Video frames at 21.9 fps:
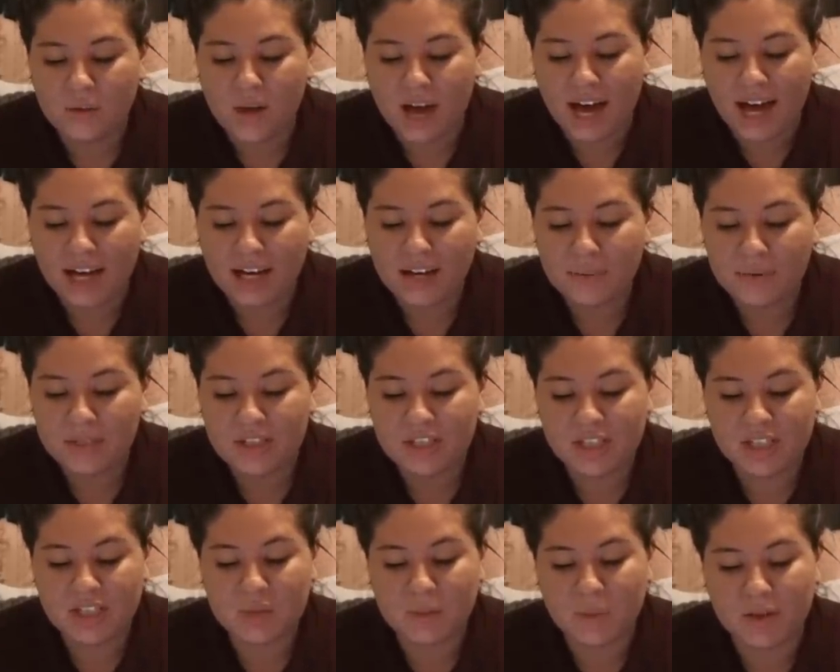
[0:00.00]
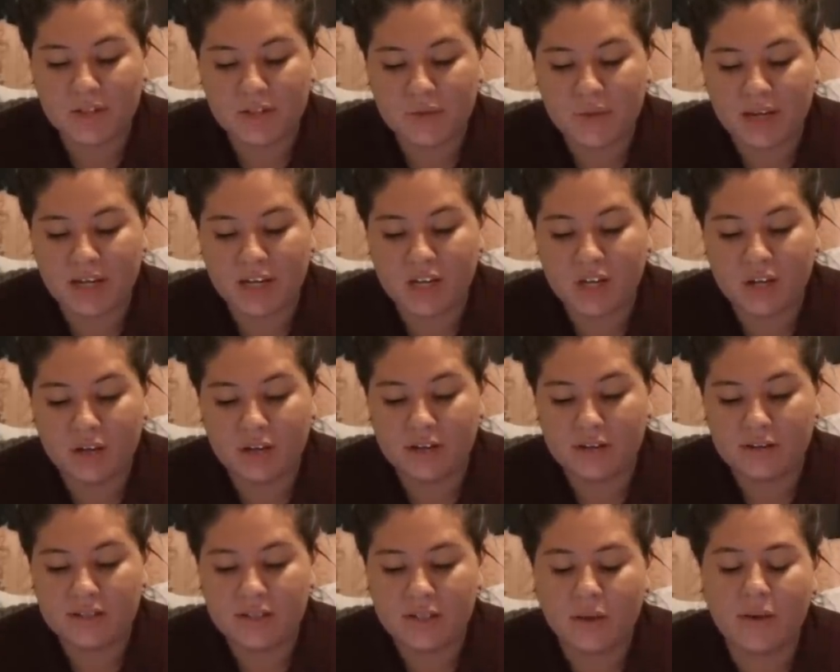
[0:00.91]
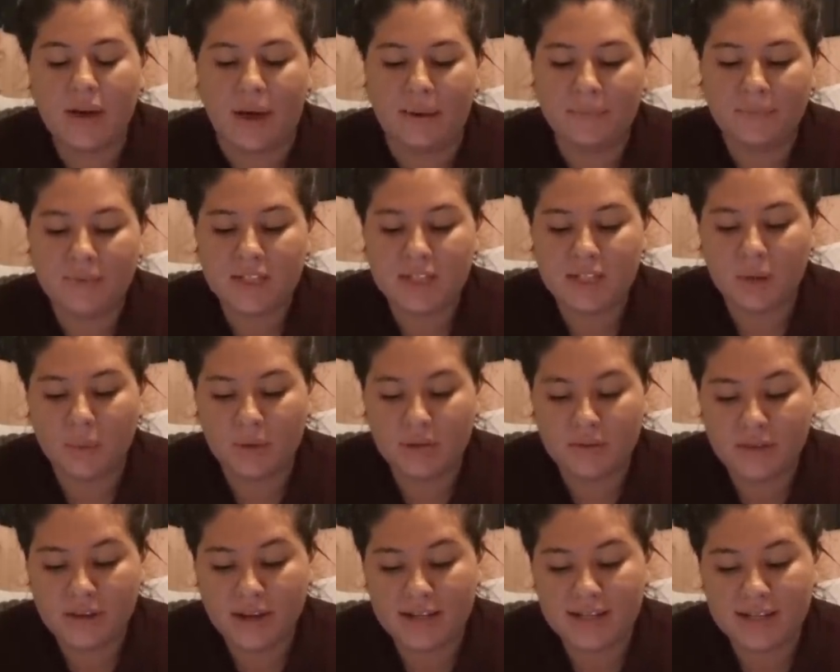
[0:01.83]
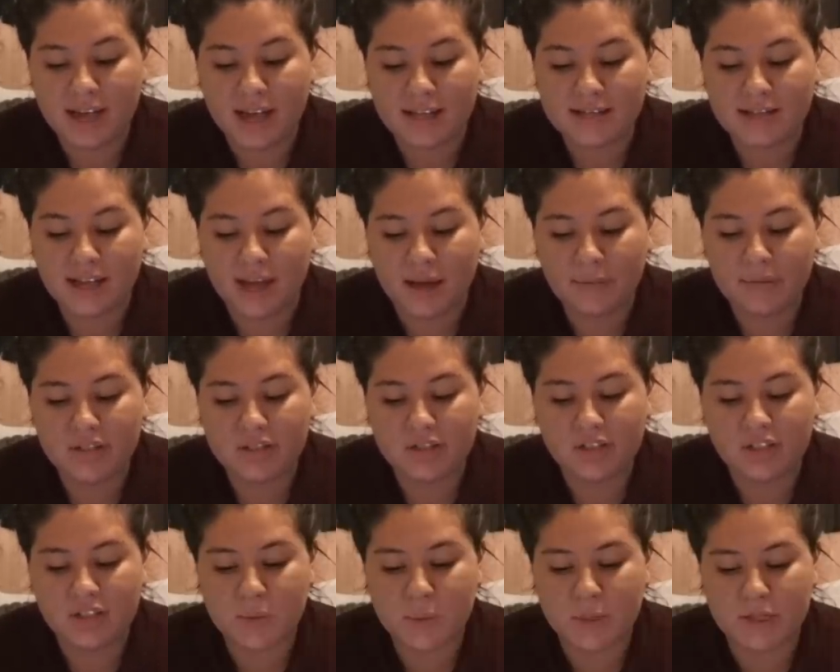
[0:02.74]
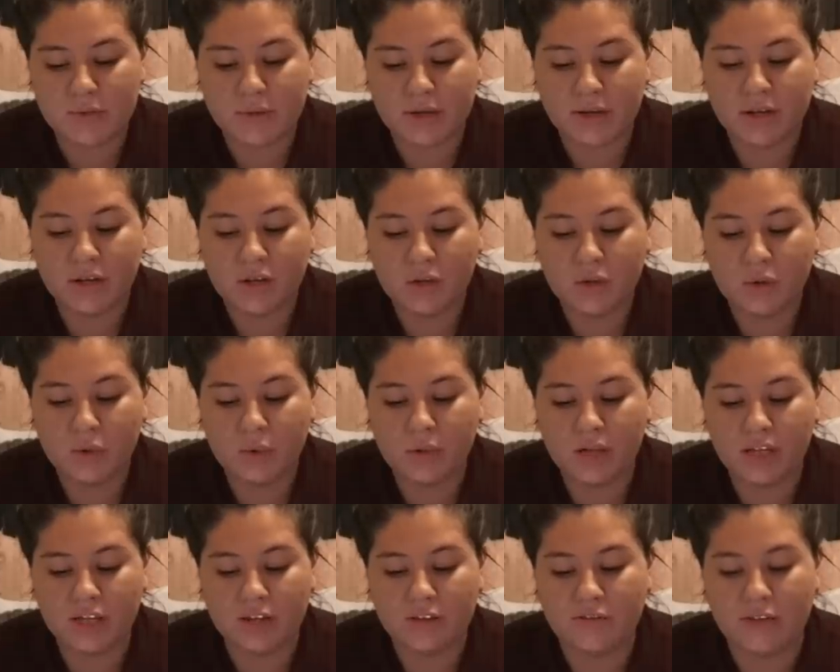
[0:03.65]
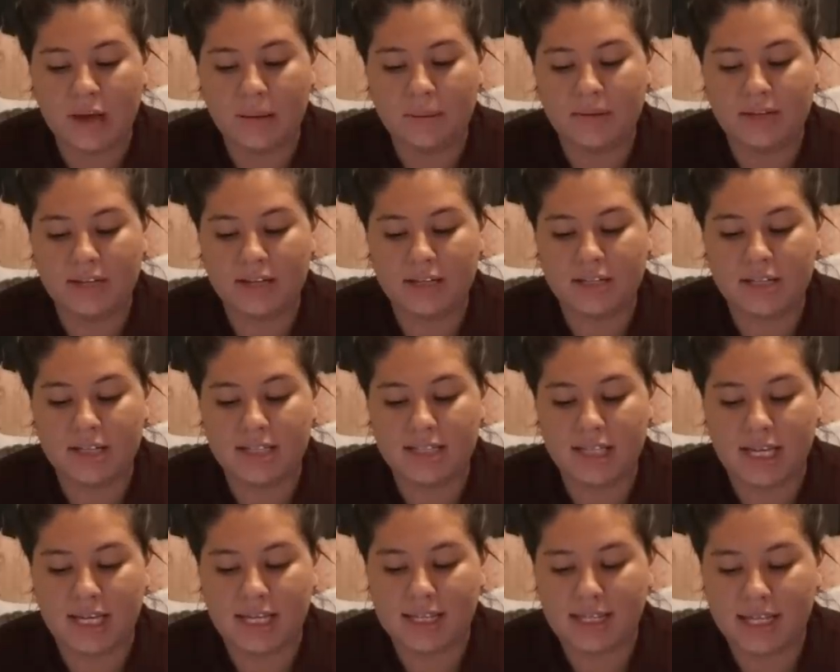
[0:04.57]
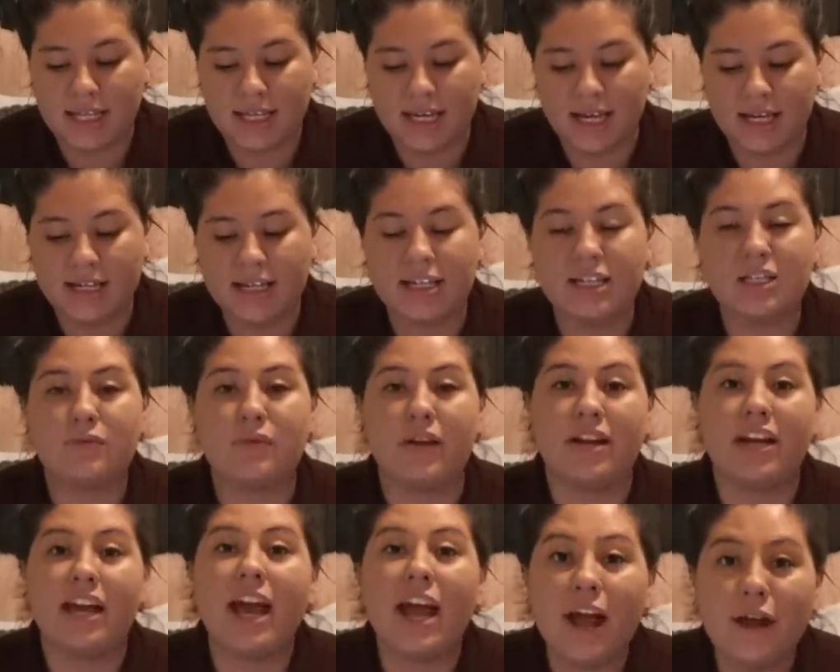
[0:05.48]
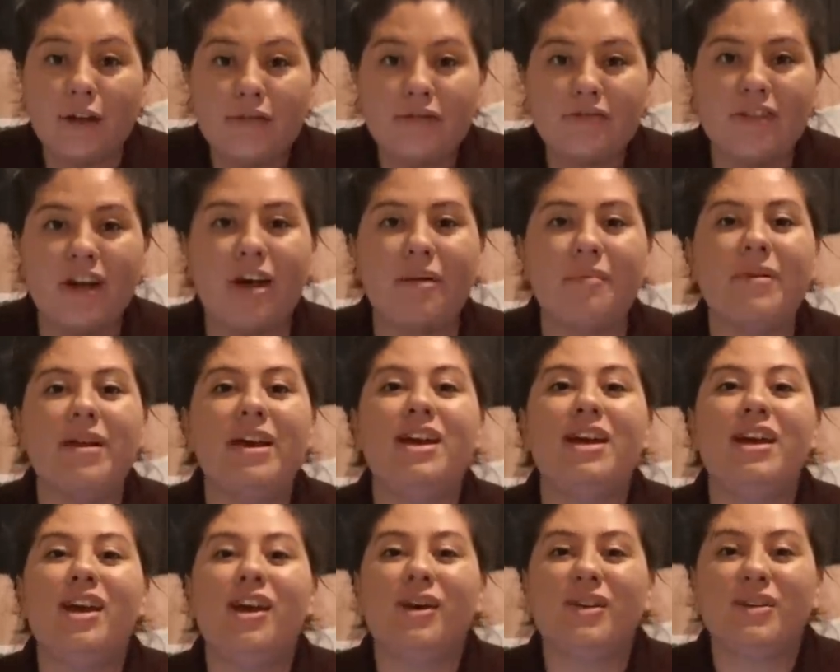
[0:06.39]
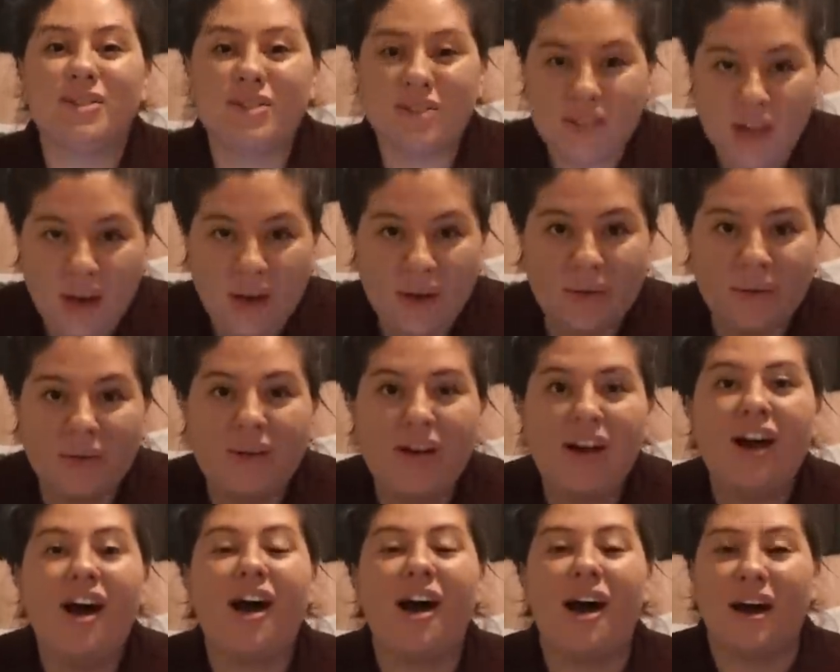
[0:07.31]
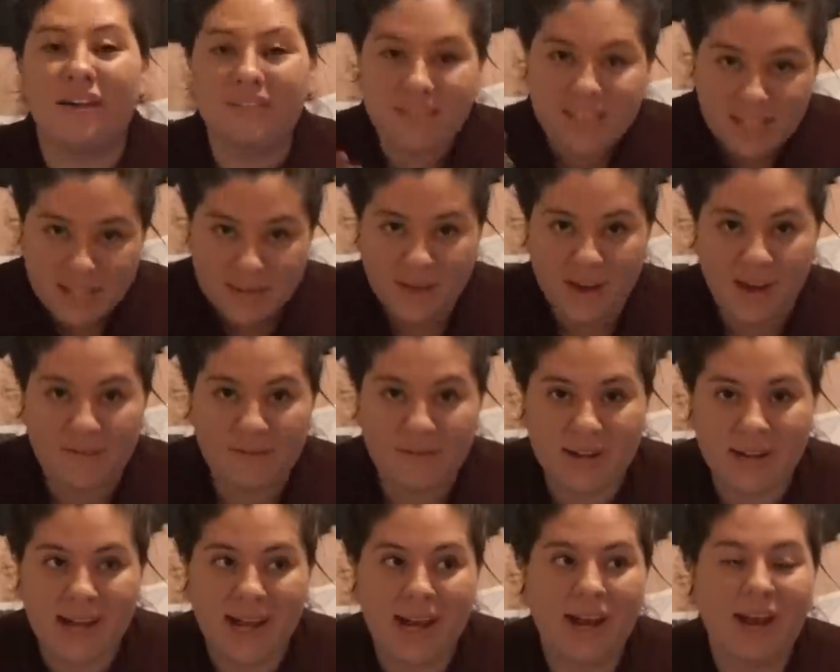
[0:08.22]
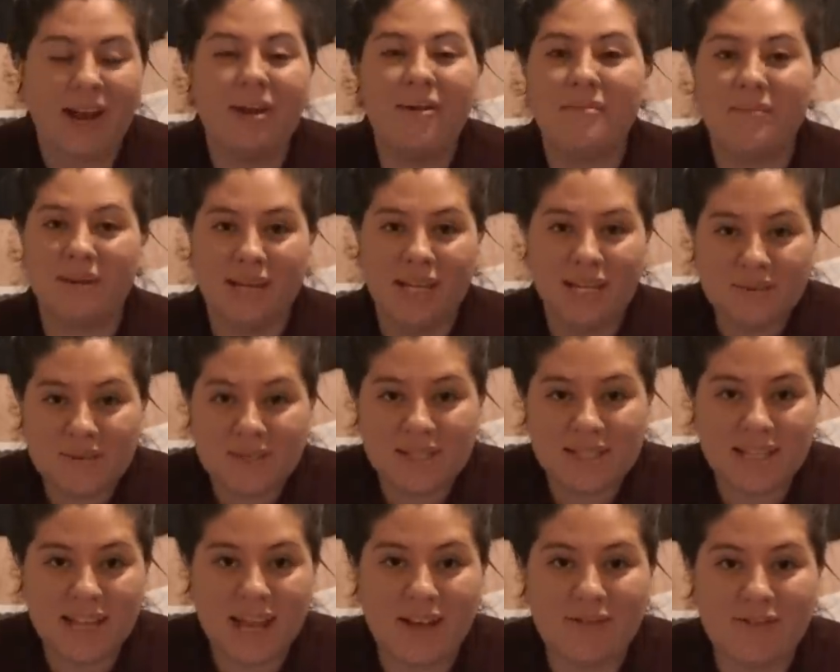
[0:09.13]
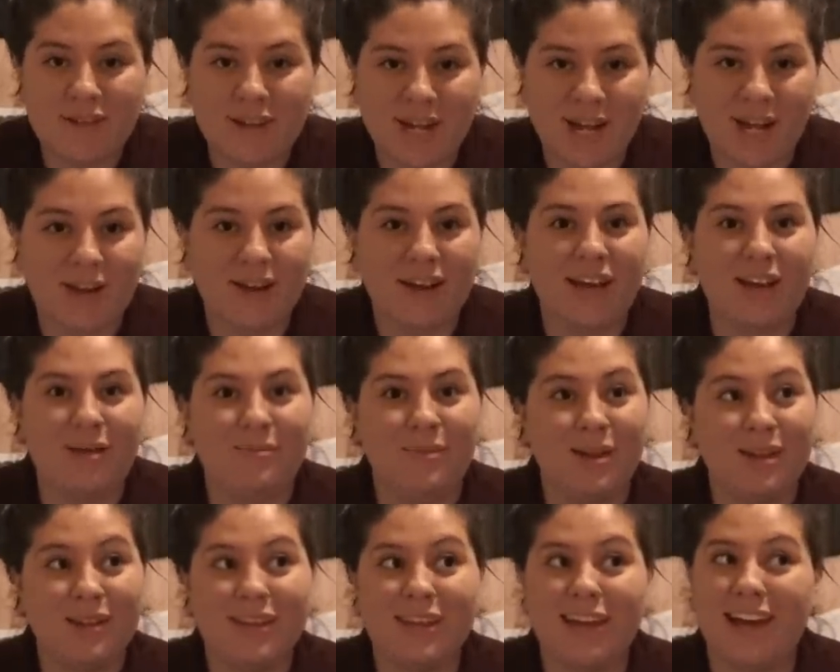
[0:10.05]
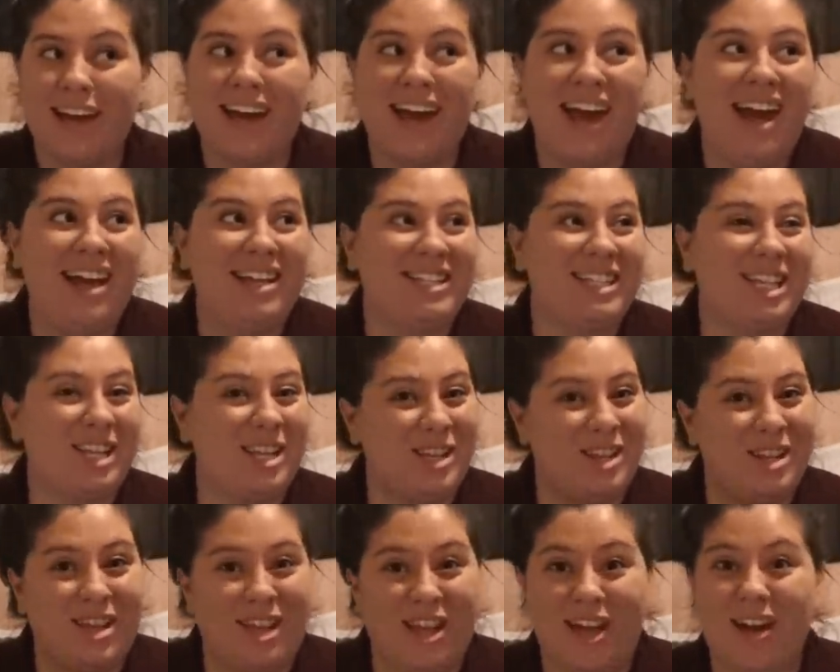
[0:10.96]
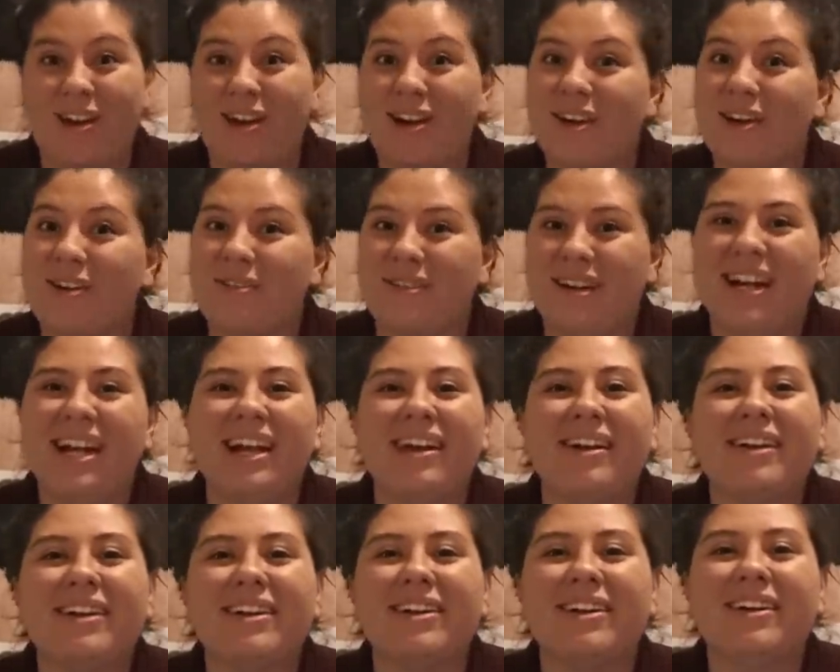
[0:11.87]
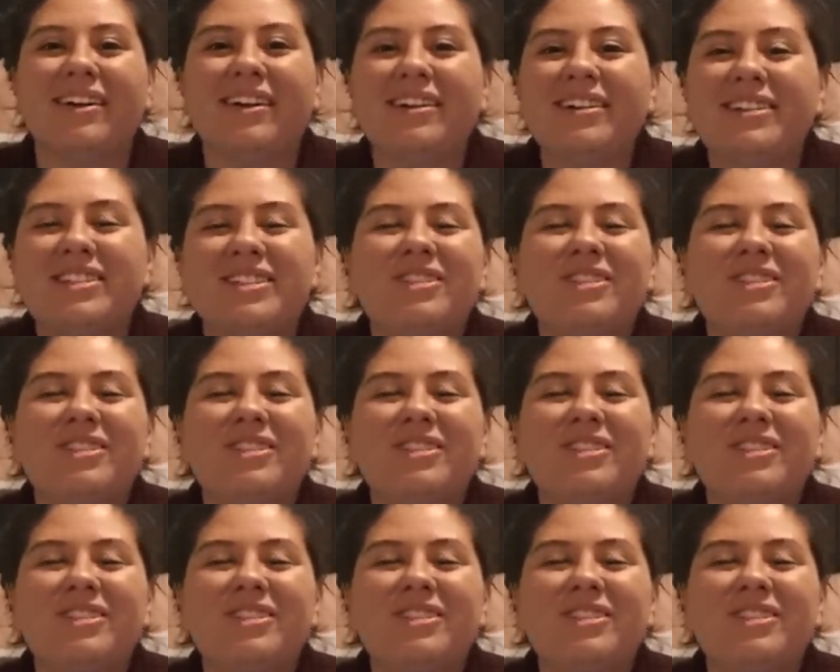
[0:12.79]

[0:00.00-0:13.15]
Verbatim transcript: I was just wondering Okay, so one of you guys asked, I was just wondering who in your family does Ethan get his red hair from? So, obviously I don't have red hair. My husband doesn't have red hair. Amelia has no red hair at all.